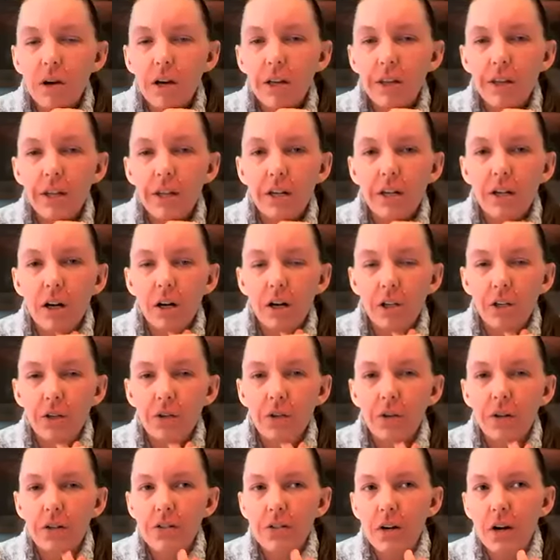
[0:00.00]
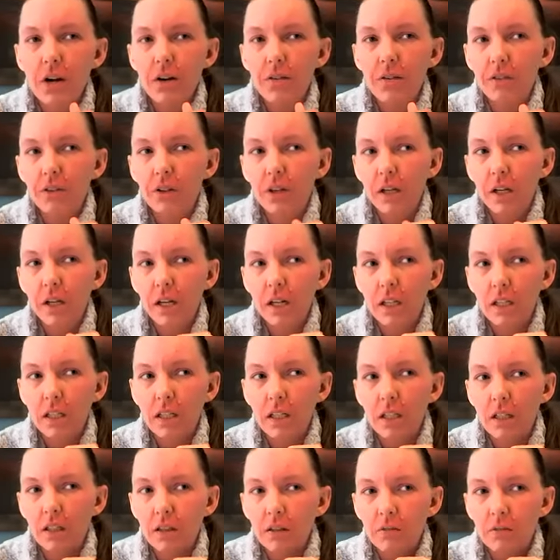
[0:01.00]
And then are you guys offering
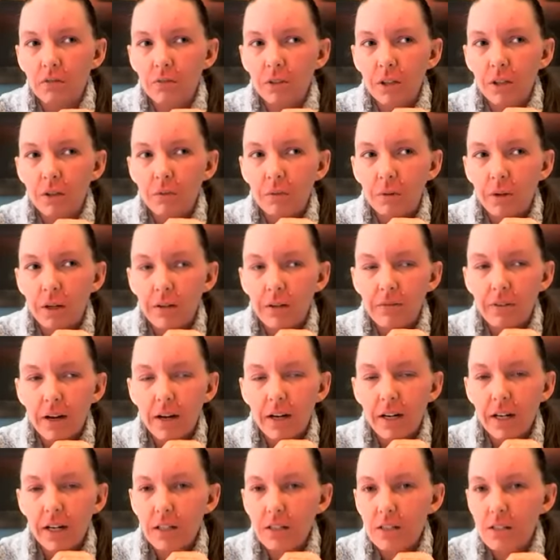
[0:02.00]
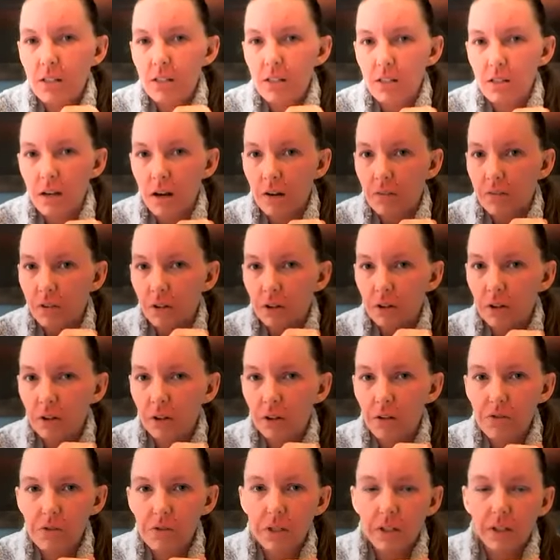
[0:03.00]
any free refinances after
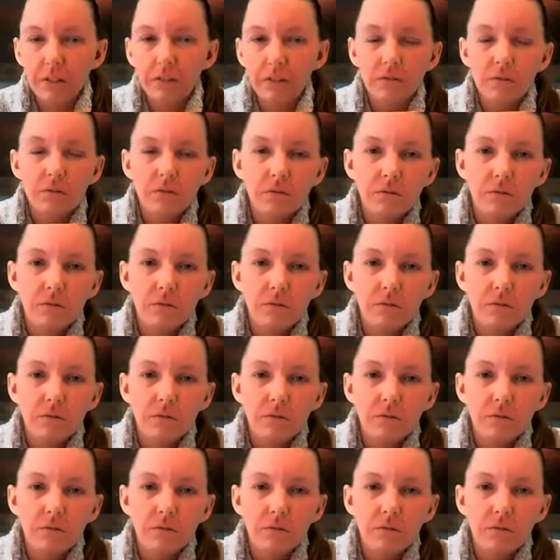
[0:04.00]
closing?